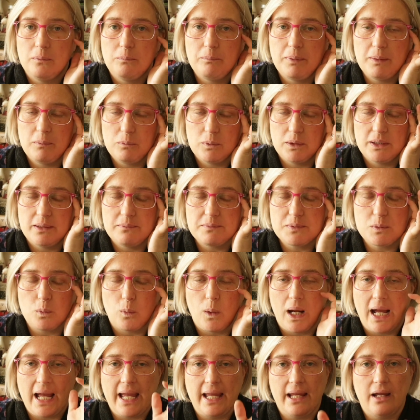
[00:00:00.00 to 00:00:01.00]
Pip Williams'
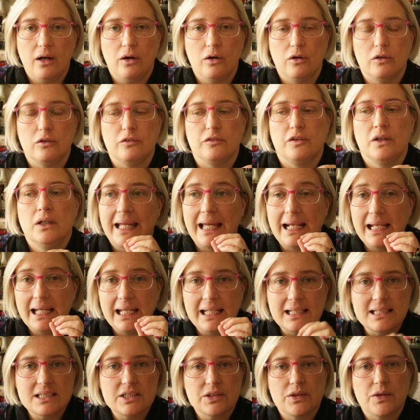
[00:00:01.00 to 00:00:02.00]
way of getting
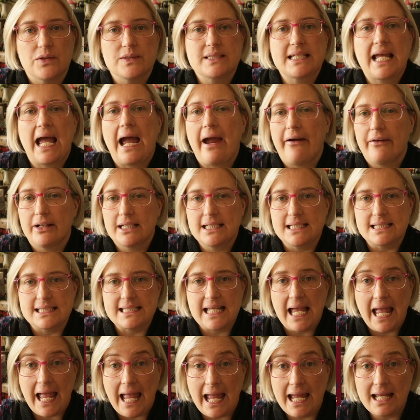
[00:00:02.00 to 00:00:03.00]
into those characters'
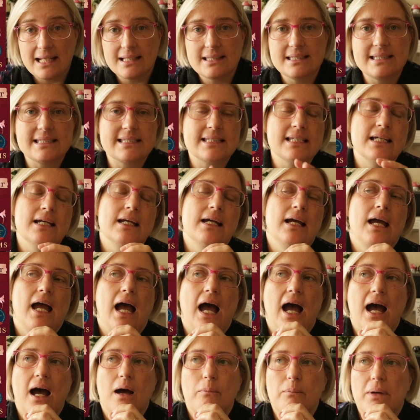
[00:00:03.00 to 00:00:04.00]
heads
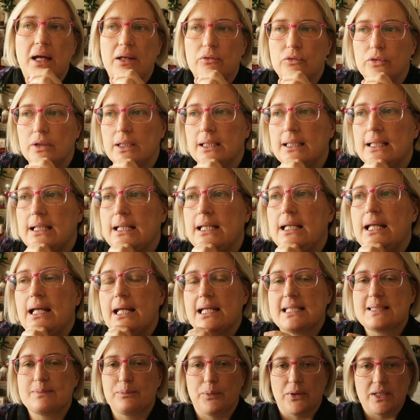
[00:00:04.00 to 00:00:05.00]
um, and really
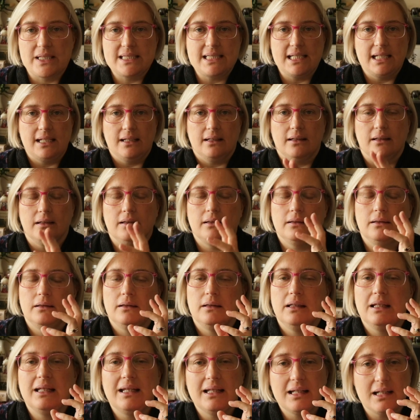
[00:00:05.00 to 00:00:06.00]
expressing
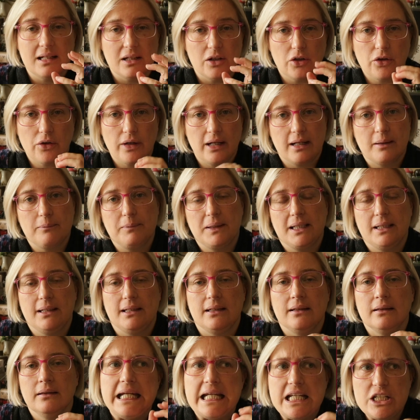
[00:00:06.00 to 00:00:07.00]

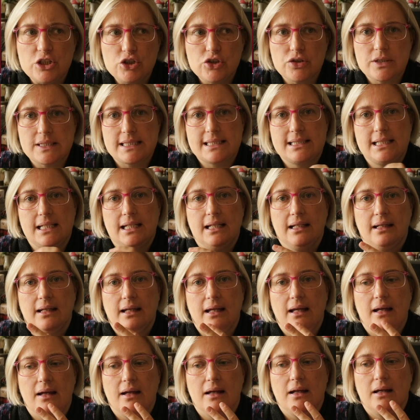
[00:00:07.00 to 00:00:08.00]
incredibly
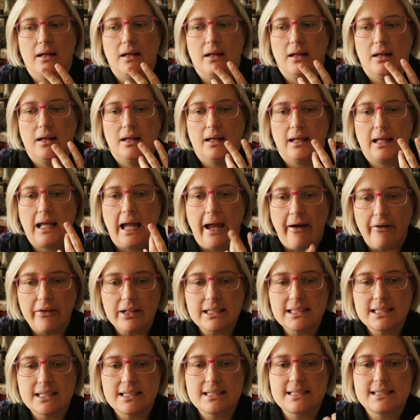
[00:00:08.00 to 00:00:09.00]
interesting
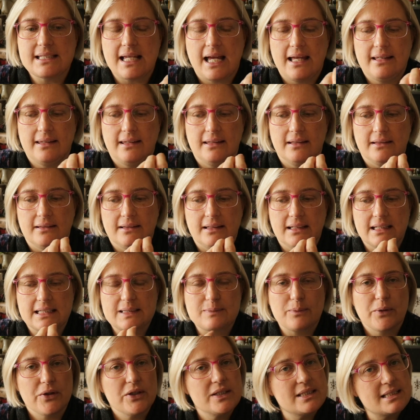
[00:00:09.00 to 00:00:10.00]
characters and the
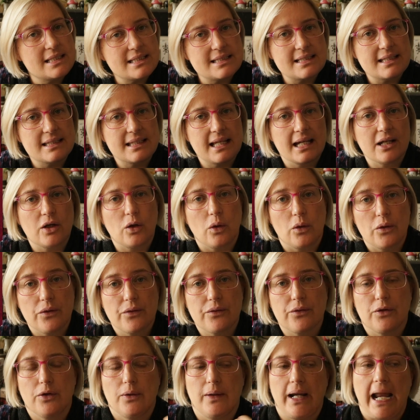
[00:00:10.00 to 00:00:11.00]
experiences that they go
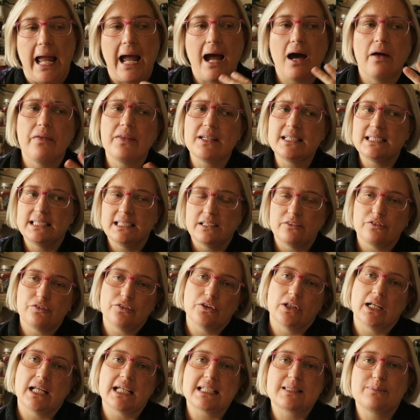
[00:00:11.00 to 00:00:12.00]
through and how the
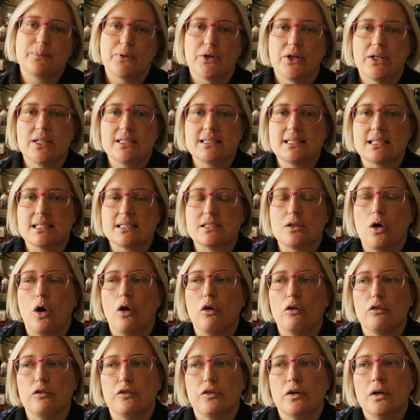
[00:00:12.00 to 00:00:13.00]
different experiences
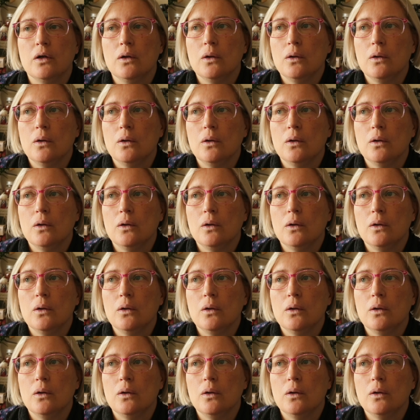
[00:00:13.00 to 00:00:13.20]
of